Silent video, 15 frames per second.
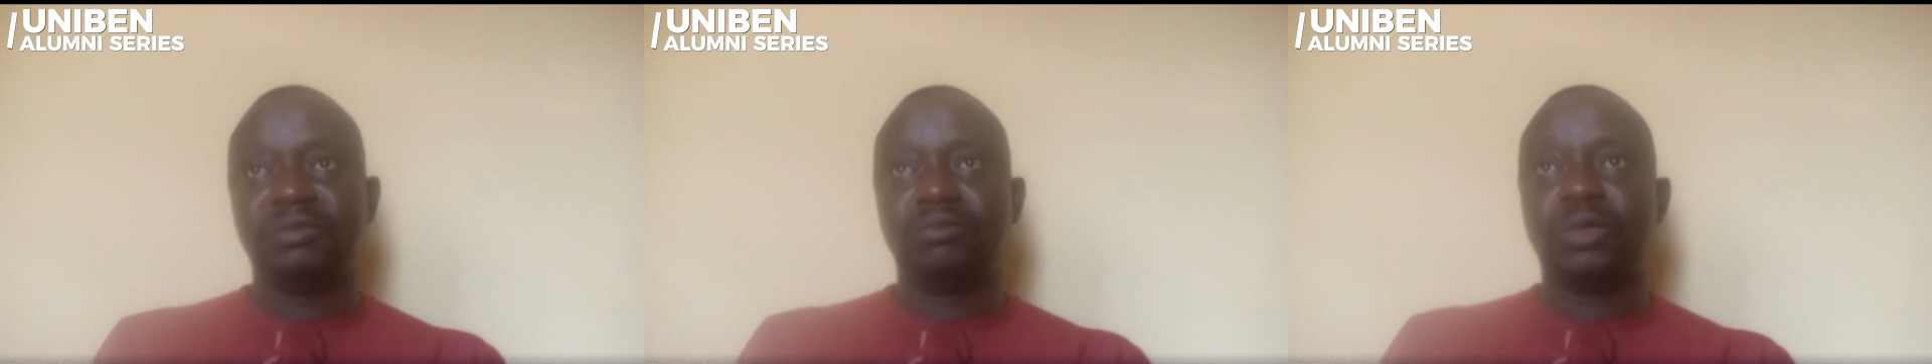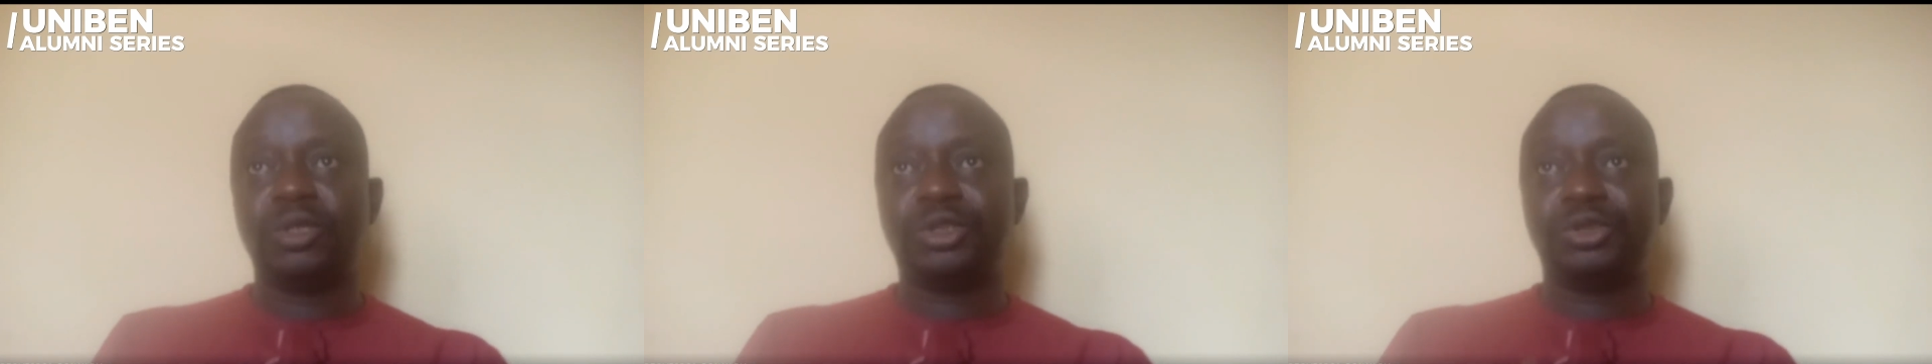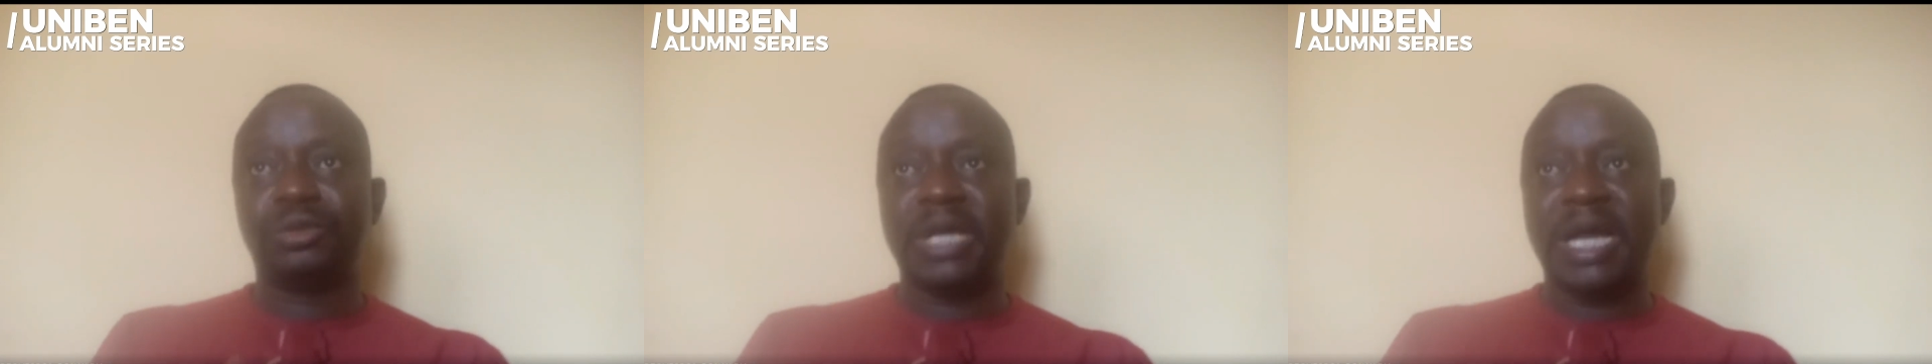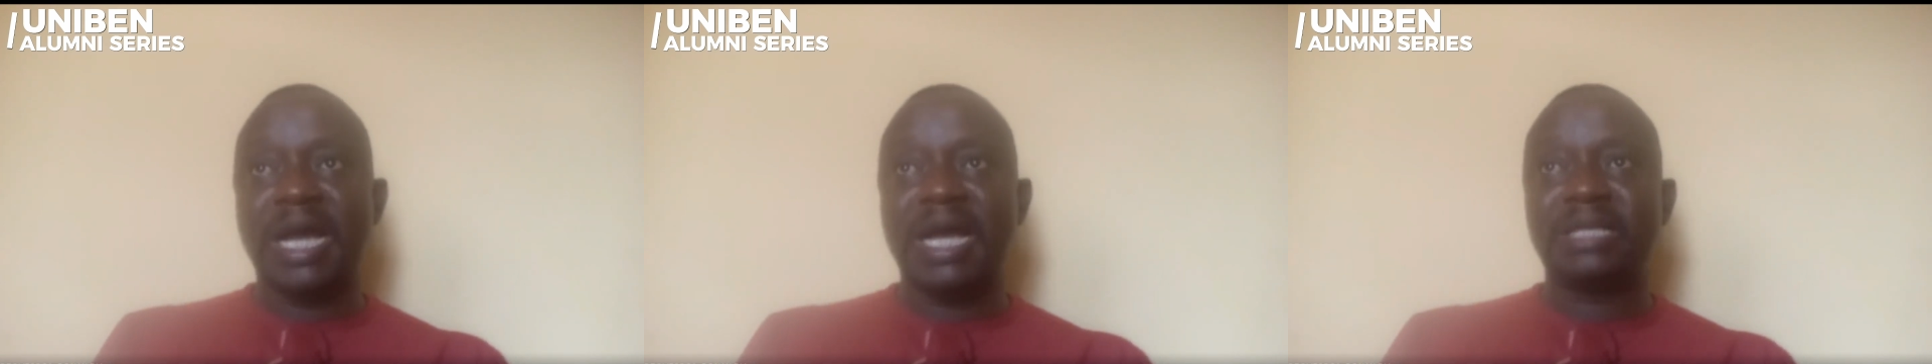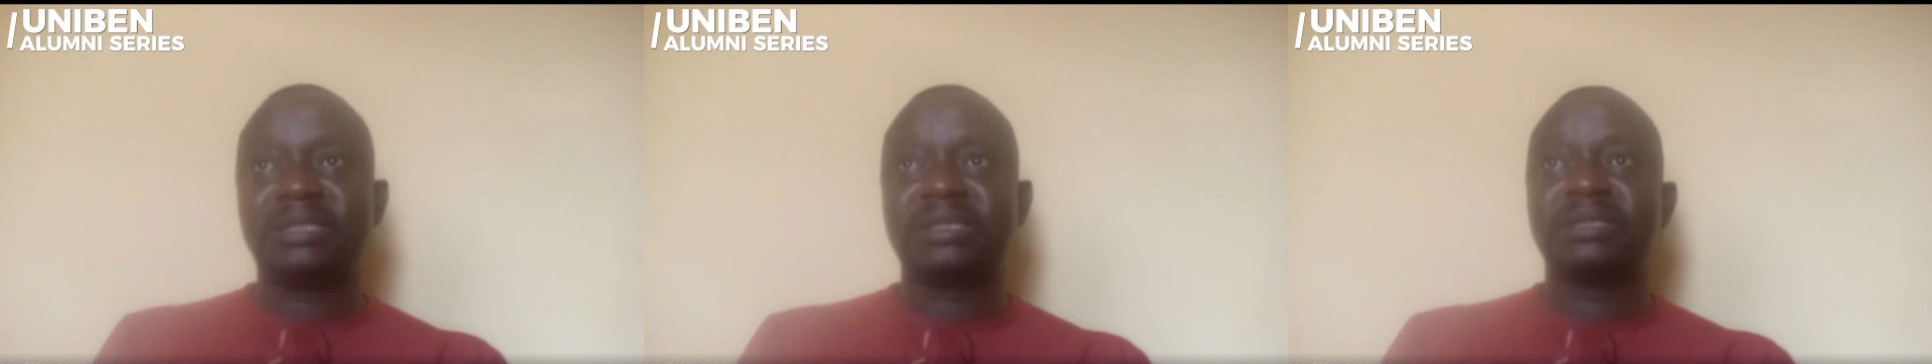What you
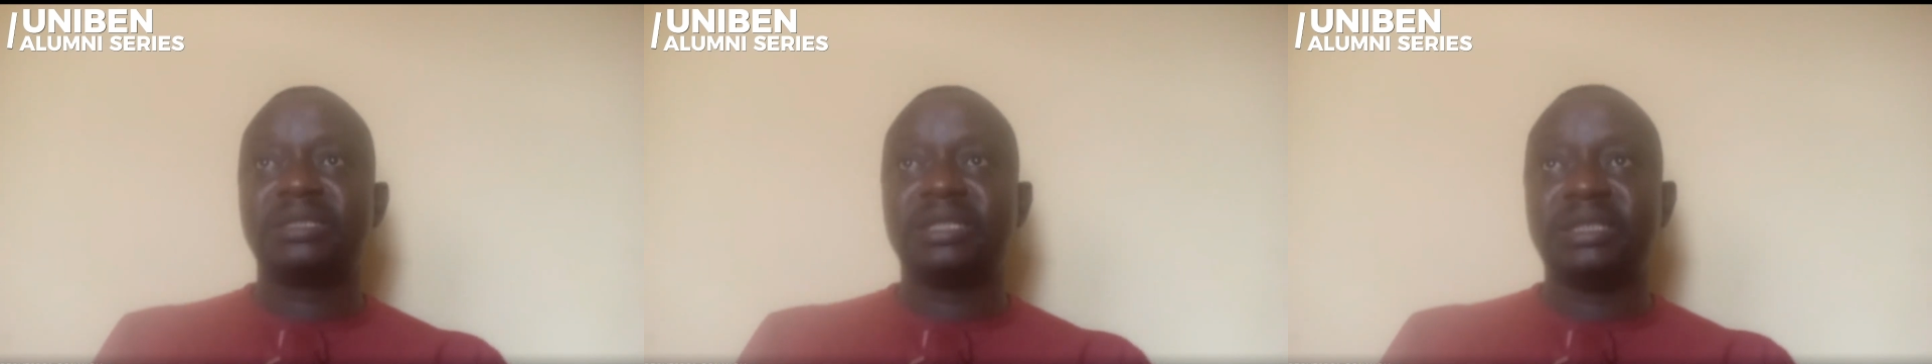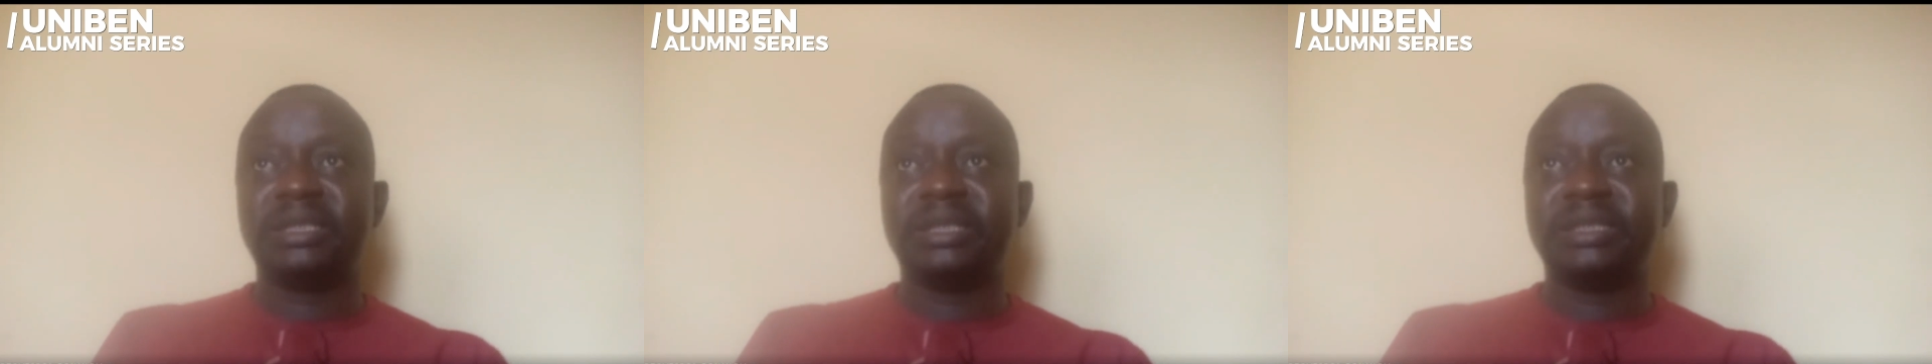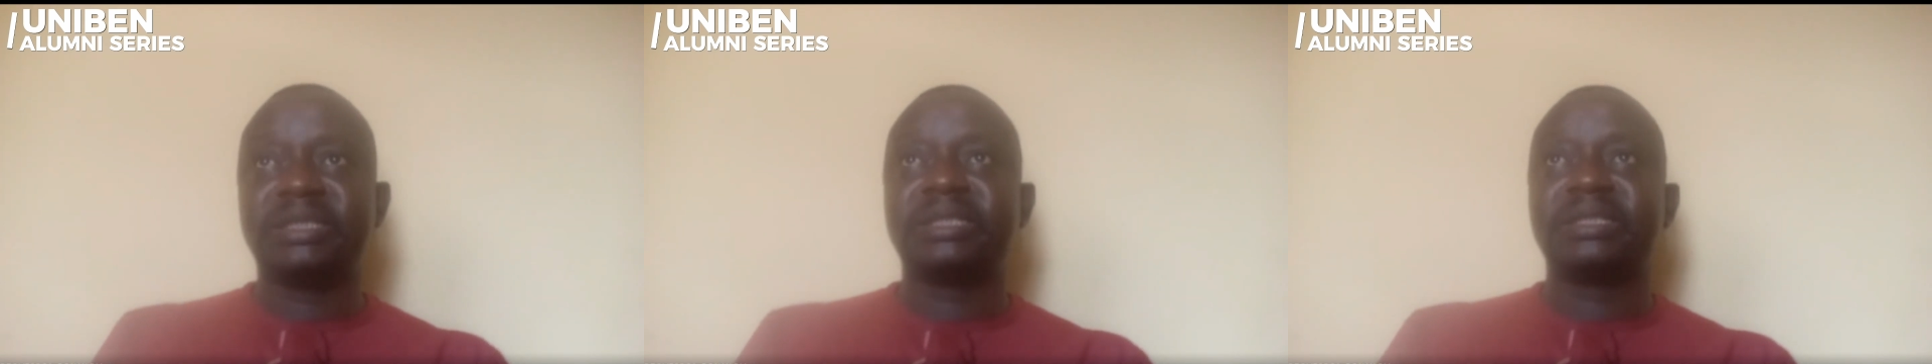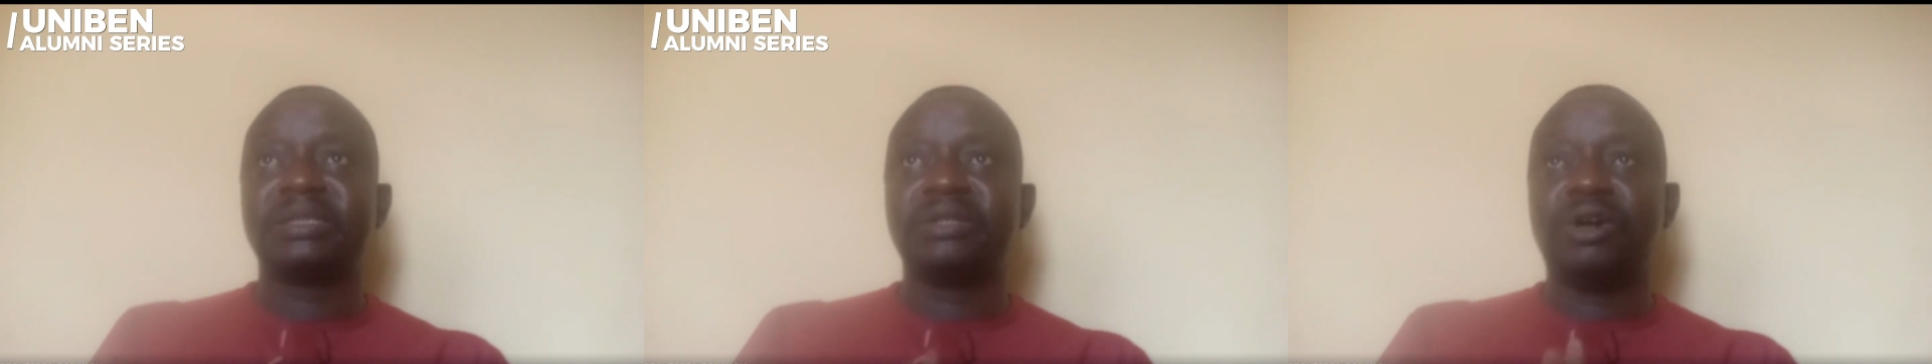ask is